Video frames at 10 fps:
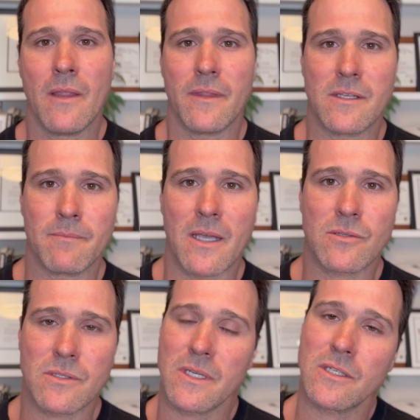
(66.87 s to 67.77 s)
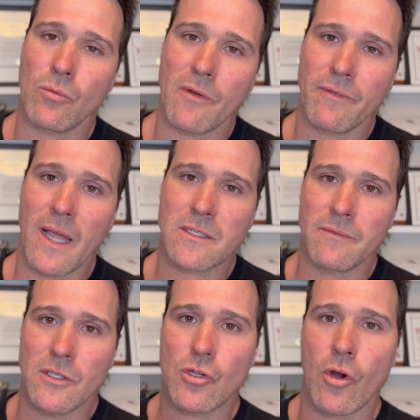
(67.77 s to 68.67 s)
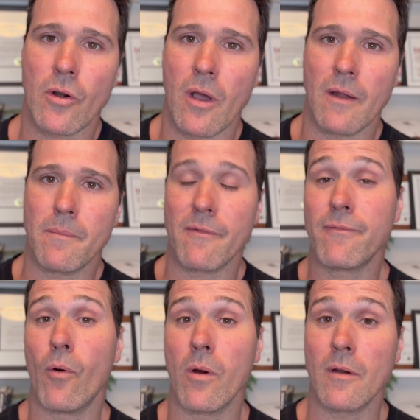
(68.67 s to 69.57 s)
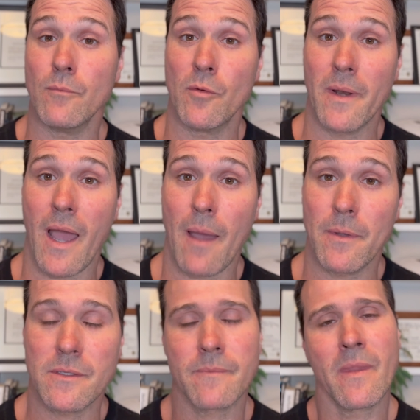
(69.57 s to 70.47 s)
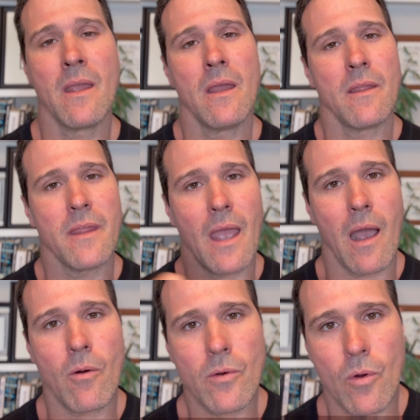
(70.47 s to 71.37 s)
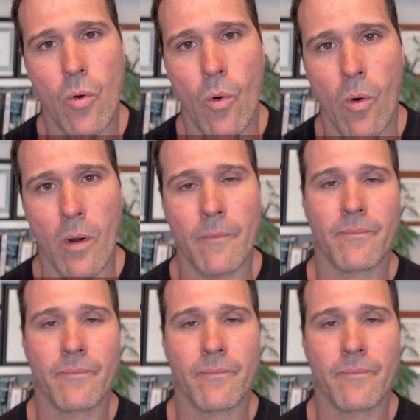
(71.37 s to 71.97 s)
these muscles need to reflexively turn on before movement happens. The outer core